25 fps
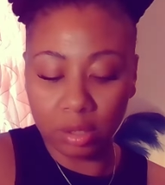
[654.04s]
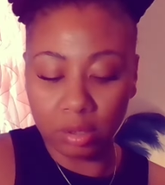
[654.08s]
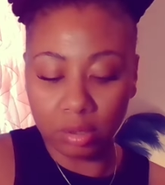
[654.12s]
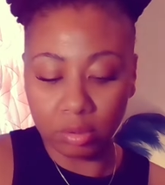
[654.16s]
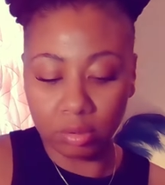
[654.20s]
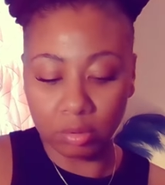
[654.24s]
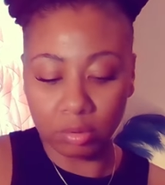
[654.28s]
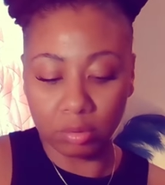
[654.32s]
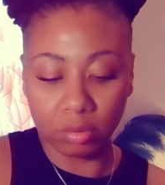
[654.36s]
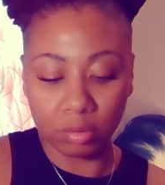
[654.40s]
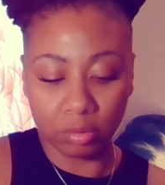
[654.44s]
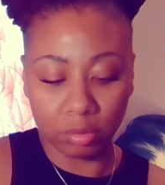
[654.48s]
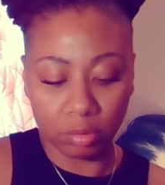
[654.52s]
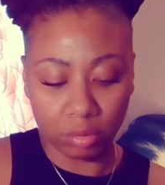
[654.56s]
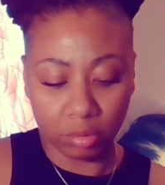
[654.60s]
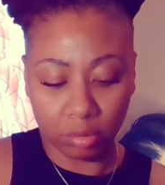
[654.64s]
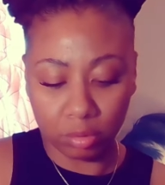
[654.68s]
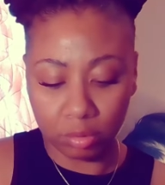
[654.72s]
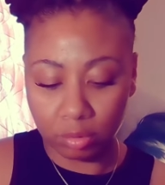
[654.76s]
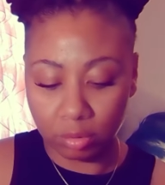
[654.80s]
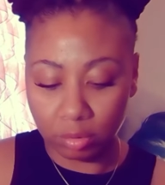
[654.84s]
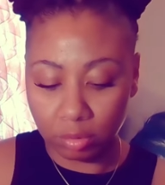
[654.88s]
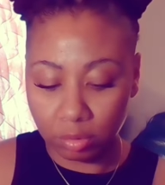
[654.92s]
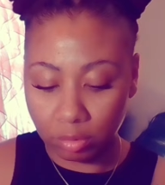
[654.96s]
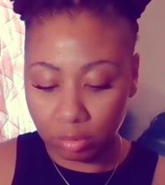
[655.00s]

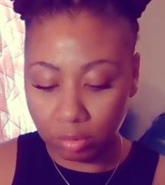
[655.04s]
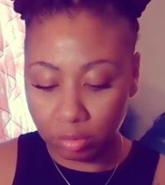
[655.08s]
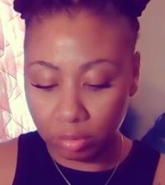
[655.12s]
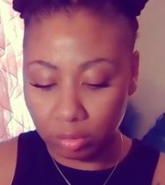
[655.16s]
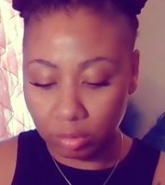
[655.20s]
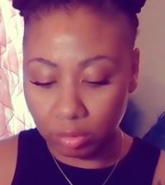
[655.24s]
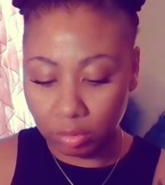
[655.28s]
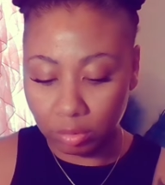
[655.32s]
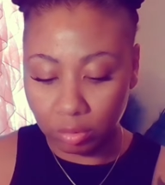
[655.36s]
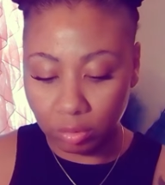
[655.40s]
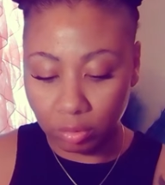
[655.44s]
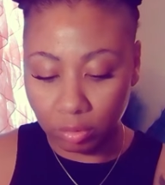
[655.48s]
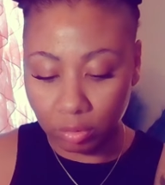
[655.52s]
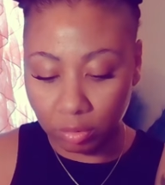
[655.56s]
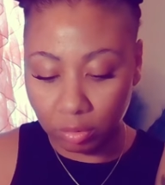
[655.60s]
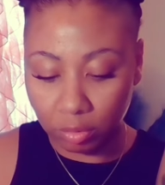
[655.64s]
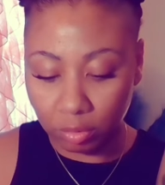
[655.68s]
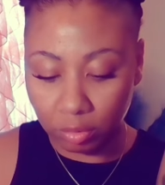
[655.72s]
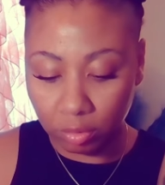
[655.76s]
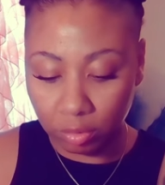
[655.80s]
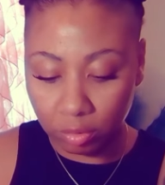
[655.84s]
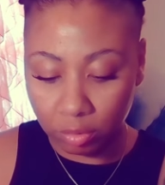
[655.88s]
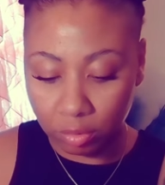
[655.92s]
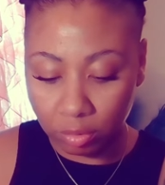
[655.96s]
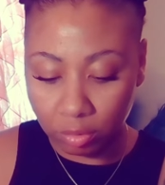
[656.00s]

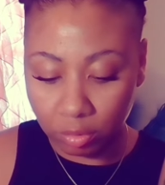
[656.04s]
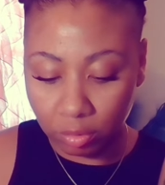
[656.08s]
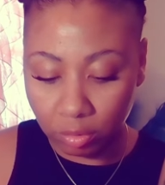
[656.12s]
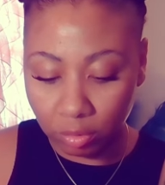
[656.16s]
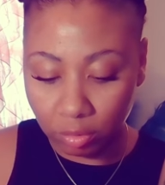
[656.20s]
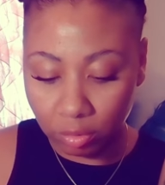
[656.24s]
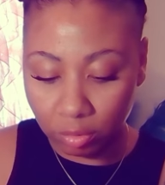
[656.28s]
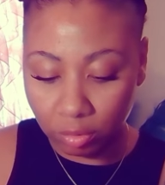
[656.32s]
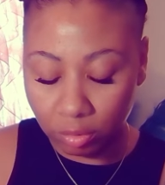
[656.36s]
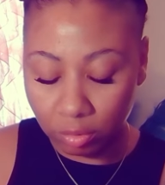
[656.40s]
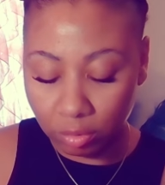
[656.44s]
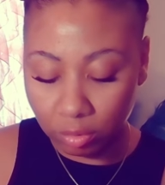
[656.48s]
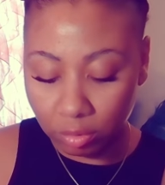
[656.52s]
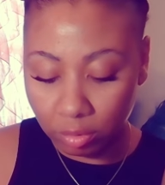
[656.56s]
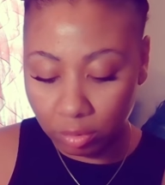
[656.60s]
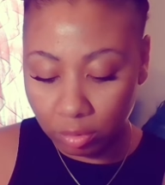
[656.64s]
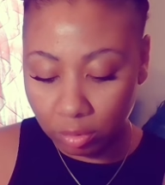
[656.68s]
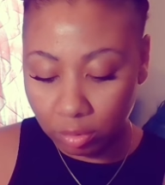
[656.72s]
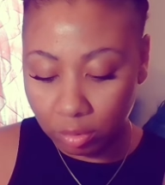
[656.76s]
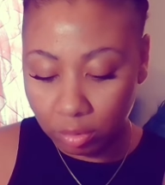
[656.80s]
[no speech]